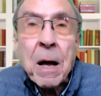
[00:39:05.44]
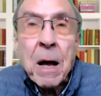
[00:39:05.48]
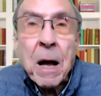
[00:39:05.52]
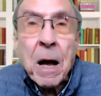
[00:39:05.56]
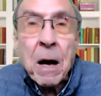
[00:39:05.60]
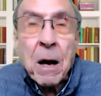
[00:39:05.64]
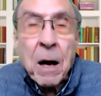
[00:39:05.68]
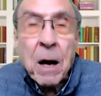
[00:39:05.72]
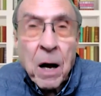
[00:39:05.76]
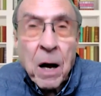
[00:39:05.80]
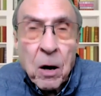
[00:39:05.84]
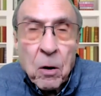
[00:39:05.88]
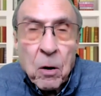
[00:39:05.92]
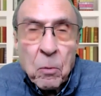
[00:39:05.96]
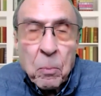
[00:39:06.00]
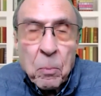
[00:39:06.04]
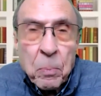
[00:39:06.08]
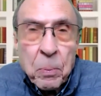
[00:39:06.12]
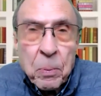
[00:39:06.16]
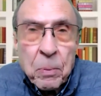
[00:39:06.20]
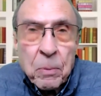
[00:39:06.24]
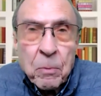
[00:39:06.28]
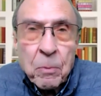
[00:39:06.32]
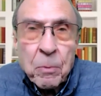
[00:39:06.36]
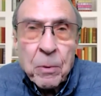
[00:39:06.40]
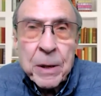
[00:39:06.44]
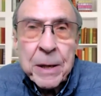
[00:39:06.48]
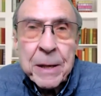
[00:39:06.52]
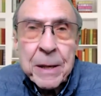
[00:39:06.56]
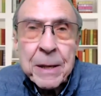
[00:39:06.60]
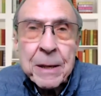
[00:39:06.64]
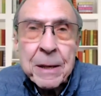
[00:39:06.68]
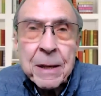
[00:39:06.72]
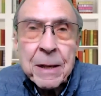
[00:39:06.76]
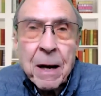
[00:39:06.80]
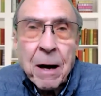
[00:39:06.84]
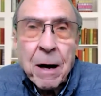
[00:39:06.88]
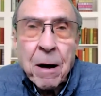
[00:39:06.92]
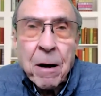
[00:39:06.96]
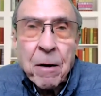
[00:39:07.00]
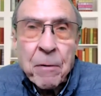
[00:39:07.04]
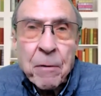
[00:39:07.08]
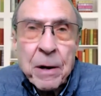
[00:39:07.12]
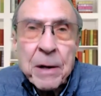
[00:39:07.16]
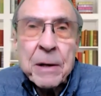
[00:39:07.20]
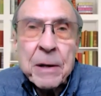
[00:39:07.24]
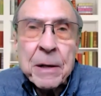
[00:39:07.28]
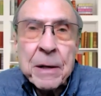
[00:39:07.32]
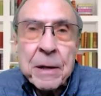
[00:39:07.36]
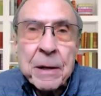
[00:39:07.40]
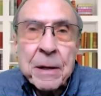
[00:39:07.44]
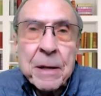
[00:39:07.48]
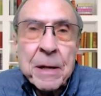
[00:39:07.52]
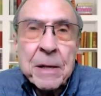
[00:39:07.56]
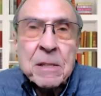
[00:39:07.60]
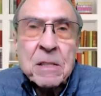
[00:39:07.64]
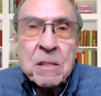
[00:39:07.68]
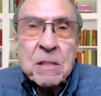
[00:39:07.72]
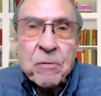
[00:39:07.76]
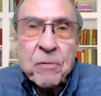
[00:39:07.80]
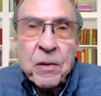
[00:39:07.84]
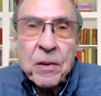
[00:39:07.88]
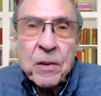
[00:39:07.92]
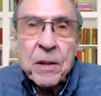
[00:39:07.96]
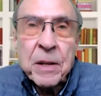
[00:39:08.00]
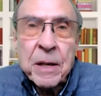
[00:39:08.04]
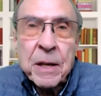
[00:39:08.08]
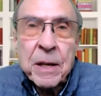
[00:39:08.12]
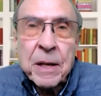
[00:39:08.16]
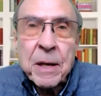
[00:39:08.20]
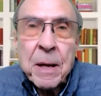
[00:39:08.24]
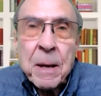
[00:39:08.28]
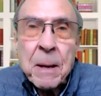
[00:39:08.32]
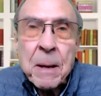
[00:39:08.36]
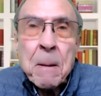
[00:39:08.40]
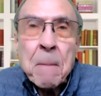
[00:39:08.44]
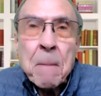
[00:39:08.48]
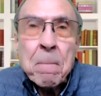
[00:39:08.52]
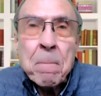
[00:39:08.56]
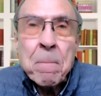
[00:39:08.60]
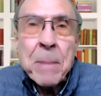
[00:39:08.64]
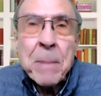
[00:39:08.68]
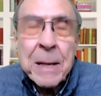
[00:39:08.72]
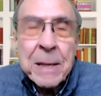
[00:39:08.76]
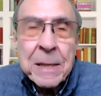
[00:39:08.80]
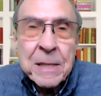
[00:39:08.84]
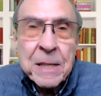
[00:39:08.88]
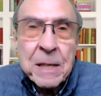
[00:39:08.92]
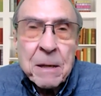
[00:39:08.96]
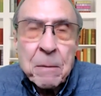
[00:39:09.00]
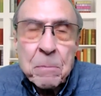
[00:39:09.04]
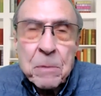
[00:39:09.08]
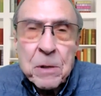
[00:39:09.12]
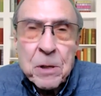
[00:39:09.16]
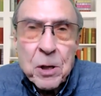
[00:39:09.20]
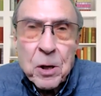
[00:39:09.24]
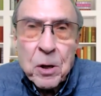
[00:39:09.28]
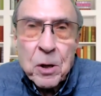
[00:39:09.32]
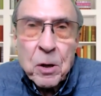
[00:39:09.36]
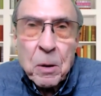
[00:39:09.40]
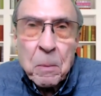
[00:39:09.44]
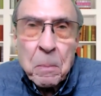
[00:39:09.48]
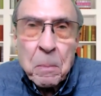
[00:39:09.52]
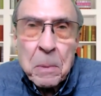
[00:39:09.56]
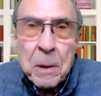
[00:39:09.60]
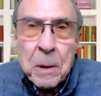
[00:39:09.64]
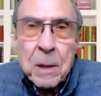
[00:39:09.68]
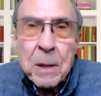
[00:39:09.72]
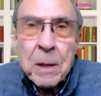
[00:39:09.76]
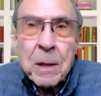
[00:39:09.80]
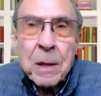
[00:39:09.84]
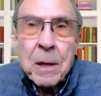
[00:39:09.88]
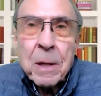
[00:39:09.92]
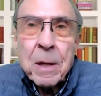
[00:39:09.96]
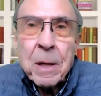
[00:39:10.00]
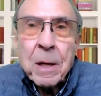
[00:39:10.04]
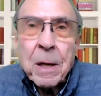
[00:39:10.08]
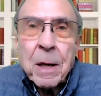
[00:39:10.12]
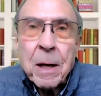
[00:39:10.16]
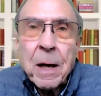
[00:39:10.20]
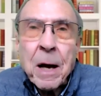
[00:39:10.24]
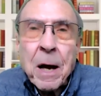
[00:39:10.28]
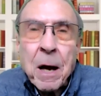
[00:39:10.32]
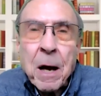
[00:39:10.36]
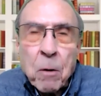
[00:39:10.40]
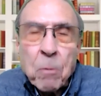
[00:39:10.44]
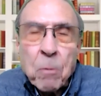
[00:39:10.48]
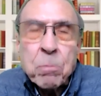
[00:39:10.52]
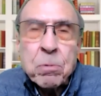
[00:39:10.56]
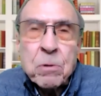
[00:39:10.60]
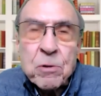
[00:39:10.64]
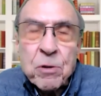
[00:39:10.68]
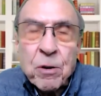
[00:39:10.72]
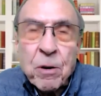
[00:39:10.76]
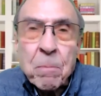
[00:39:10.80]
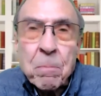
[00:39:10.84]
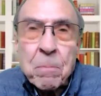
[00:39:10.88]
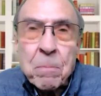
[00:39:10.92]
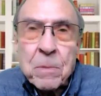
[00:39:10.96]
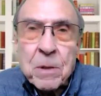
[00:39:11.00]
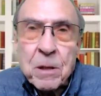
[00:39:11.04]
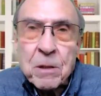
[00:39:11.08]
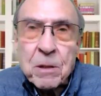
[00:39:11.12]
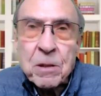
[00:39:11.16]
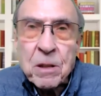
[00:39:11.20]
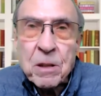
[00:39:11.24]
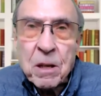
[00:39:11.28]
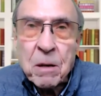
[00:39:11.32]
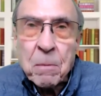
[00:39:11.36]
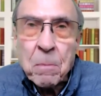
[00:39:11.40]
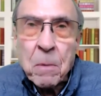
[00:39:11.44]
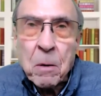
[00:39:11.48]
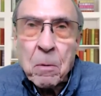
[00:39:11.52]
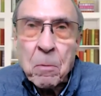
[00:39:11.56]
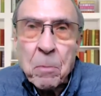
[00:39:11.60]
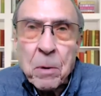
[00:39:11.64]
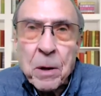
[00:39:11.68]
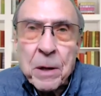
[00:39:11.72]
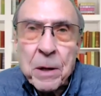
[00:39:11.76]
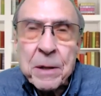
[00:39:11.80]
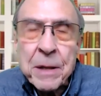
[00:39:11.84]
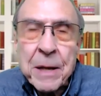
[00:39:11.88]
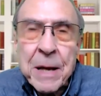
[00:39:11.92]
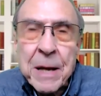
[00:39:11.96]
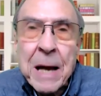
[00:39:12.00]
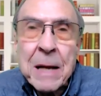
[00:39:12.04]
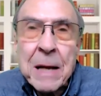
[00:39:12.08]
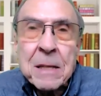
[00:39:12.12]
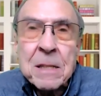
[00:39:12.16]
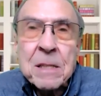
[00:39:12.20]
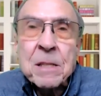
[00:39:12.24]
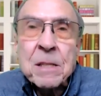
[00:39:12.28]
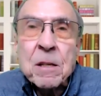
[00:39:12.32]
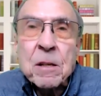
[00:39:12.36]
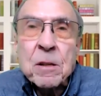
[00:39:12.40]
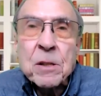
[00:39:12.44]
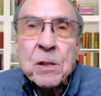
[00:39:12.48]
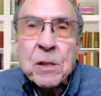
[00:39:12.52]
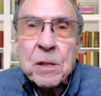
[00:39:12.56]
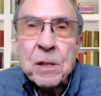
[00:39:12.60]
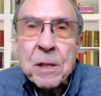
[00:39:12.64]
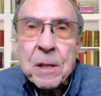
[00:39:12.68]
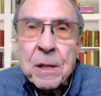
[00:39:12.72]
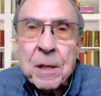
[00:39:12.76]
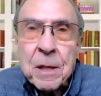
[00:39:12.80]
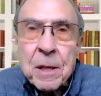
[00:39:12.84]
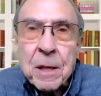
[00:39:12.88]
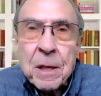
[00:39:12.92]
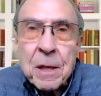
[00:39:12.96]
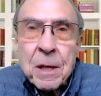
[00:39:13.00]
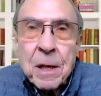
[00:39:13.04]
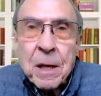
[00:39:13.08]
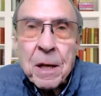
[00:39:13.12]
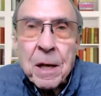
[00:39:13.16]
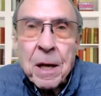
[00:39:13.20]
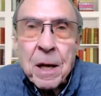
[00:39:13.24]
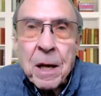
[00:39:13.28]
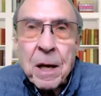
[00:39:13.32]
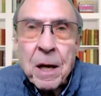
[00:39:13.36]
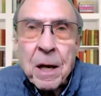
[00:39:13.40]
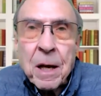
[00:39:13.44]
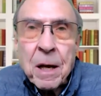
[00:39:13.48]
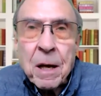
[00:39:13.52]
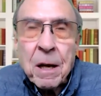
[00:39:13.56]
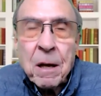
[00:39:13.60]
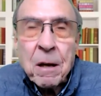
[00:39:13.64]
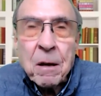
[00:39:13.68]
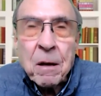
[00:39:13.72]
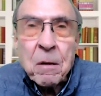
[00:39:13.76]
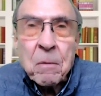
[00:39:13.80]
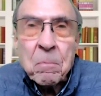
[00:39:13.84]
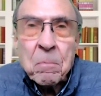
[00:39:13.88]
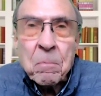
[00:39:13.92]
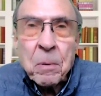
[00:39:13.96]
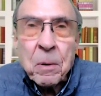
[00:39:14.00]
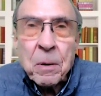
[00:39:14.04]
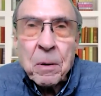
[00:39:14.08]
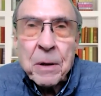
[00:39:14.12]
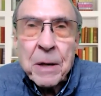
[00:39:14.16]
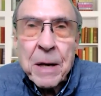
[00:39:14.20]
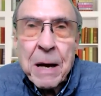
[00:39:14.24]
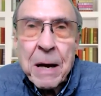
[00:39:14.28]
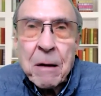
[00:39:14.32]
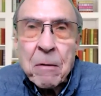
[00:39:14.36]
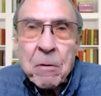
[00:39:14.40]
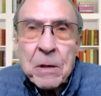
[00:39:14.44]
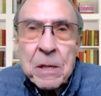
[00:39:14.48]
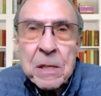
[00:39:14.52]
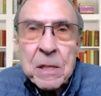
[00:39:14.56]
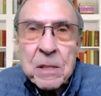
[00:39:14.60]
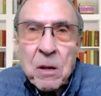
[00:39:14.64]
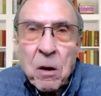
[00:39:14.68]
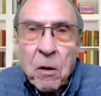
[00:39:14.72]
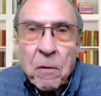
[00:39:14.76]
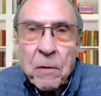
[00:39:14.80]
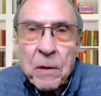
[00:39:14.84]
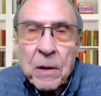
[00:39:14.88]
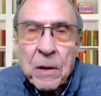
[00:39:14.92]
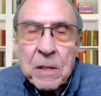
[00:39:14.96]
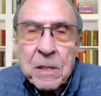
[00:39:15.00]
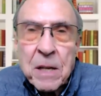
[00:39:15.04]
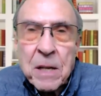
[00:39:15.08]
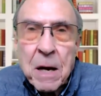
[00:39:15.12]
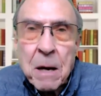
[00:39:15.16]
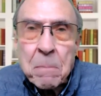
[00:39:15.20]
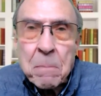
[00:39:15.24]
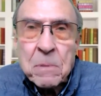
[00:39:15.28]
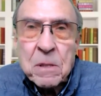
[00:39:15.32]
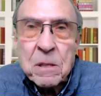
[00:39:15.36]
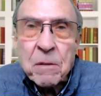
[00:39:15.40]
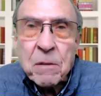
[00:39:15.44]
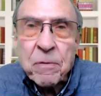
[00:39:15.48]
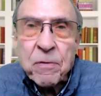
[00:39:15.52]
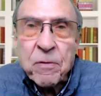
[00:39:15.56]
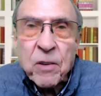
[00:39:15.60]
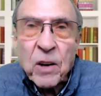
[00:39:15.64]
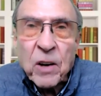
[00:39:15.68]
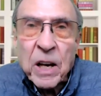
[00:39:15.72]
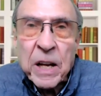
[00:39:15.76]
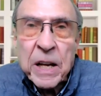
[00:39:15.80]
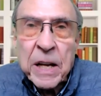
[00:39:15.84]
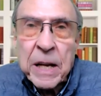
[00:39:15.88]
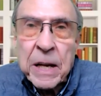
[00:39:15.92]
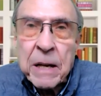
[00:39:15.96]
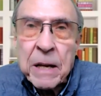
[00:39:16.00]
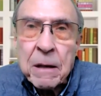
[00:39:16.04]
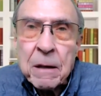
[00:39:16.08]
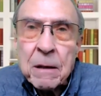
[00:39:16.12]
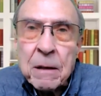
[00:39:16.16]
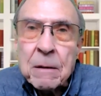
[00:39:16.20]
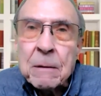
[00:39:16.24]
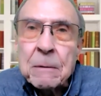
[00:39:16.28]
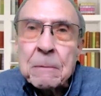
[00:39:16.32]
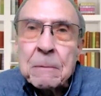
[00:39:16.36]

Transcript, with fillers: I hope we are in this for the medium term. I hope Trump does come up with the answers, um, but now is not the time to flee.